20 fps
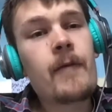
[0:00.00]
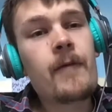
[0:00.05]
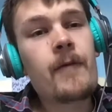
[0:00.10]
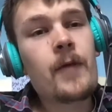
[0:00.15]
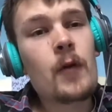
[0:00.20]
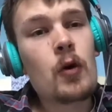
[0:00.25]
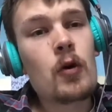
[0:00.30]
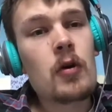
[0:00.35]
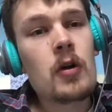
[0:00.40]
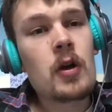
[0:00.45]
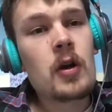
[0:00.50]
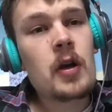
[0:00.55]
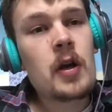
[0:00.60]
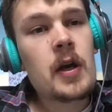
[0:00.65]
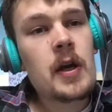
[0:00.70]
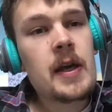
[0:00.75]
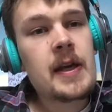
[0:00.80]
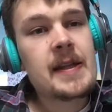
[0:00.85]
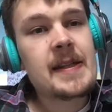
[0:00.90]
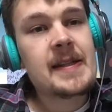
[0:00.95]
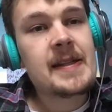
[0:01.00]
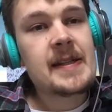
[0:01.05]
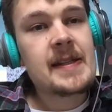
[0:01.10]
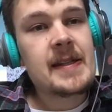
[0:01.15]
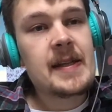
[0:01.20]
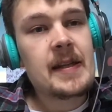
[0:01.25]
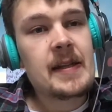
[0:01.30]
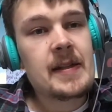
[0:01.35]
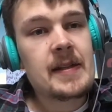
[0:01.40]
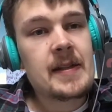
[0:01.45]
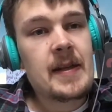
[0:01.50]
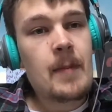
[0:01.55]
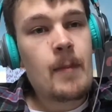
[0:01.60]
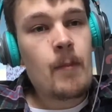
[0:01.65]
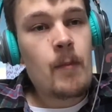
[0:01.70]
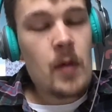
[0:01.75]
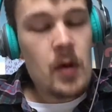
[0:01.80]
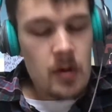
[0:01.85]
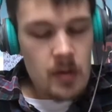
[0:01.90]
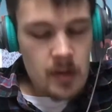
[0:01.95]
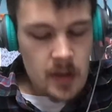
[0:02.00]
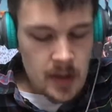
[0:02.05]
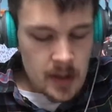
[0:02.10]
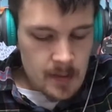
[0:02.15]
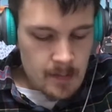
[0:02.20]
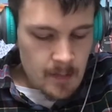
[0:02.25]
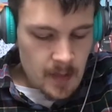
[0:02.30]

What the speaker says: for St Mirren.